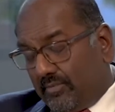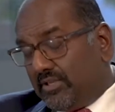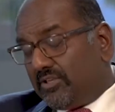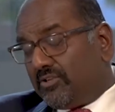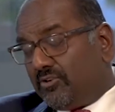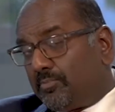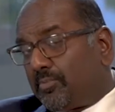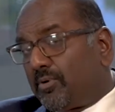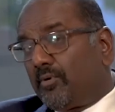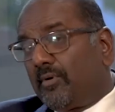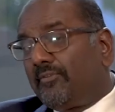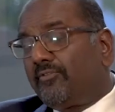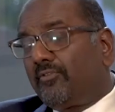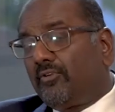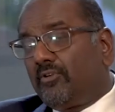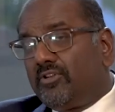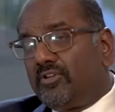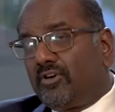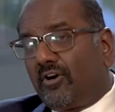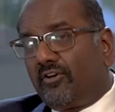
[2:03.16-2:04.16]
we do
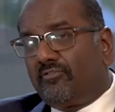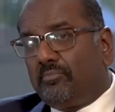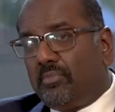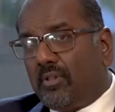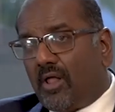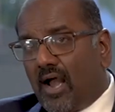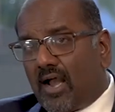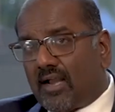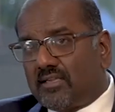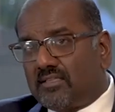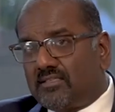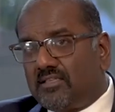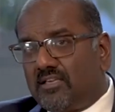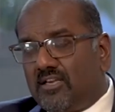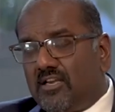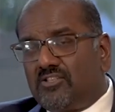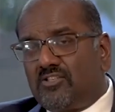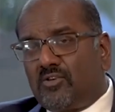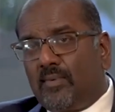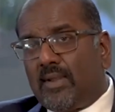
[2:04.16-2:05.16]
peripheral nerve blocks.
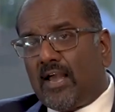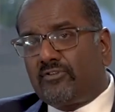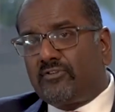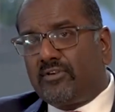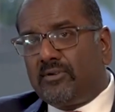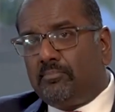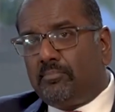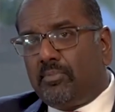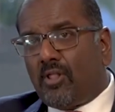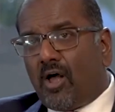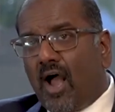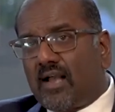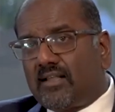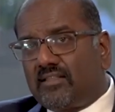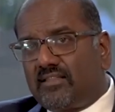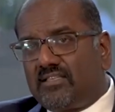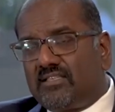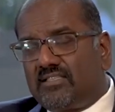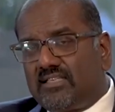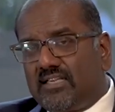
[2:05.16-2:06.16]
So we actually block
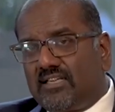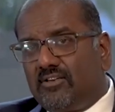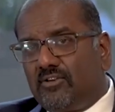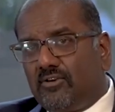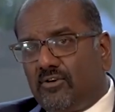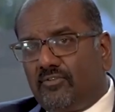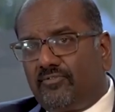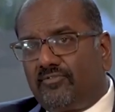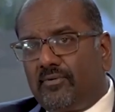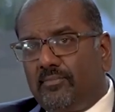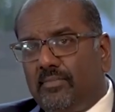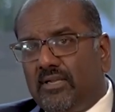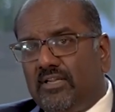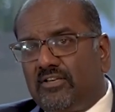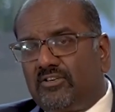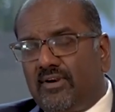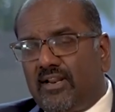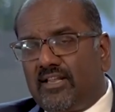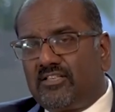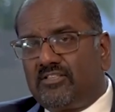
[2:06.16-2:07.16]
the signal from being
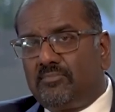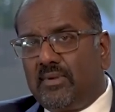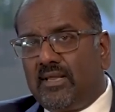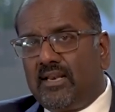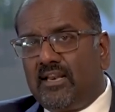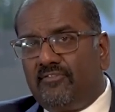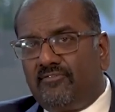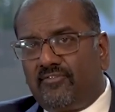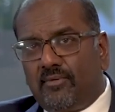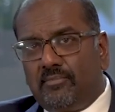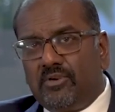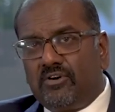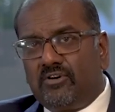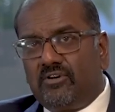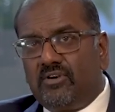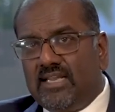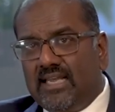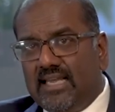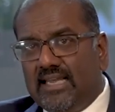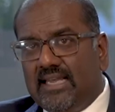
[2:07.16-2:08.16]
transmitted from your
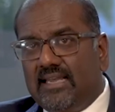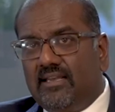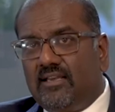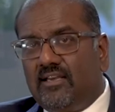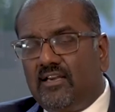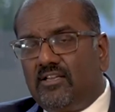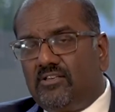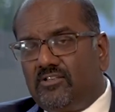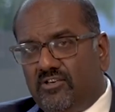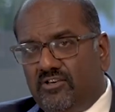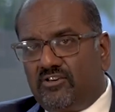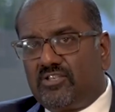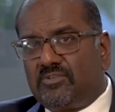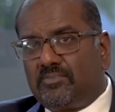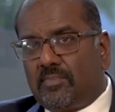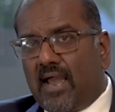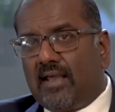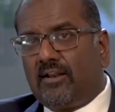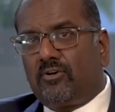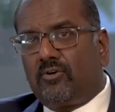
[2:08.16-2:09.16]
knee to your
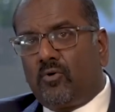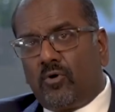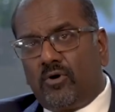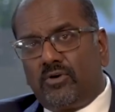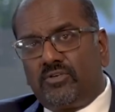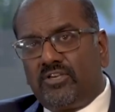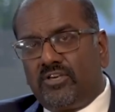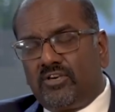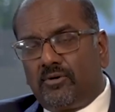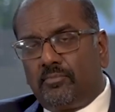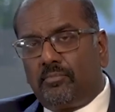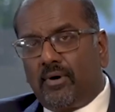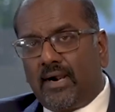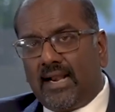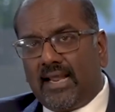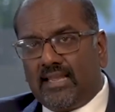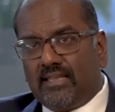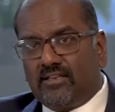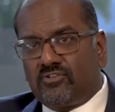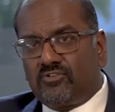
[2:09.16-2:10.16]
spinal cord to your
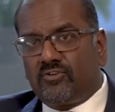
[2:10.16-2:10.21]
brain,